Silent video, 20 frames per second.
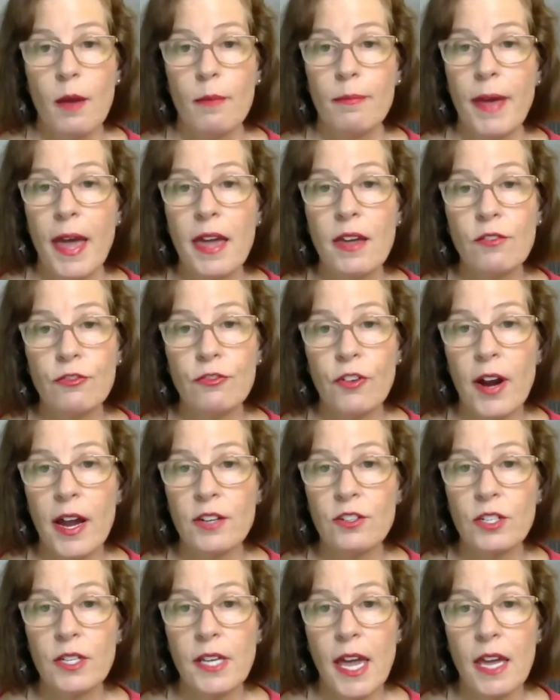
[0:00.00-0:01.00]
paying for
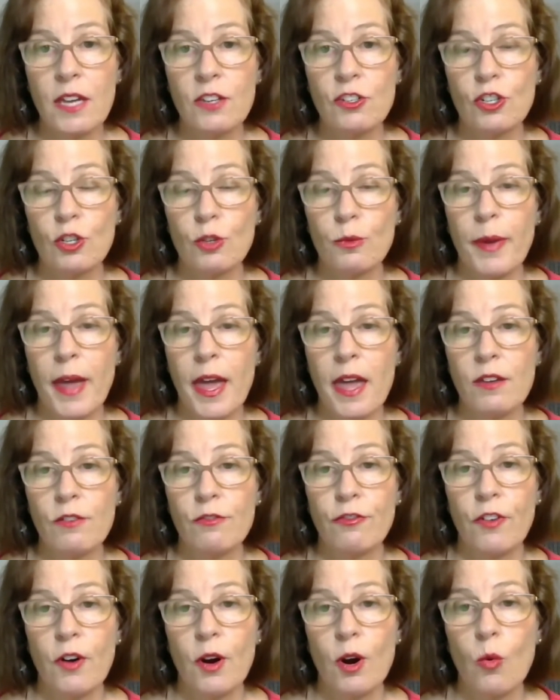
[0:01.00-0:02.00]
education, paying
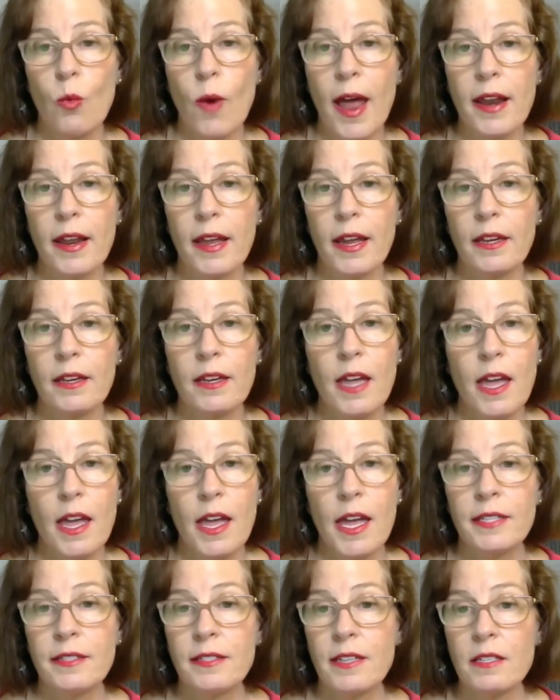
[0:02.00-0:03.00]
for a wedding,
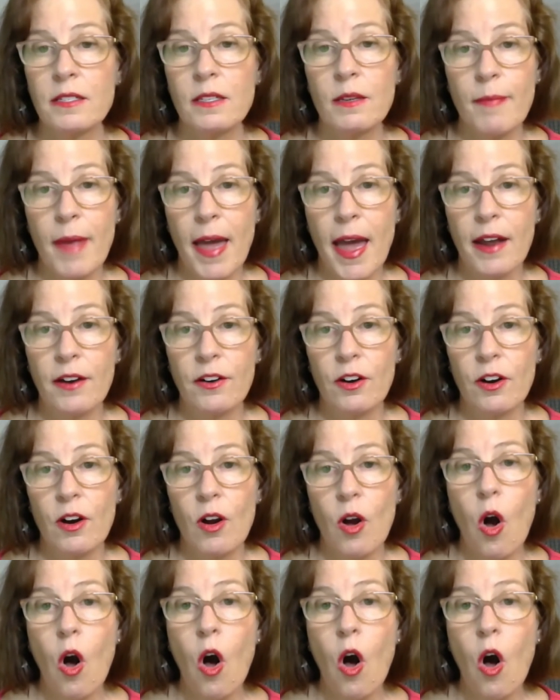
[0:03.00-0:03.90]
it doesn't matter.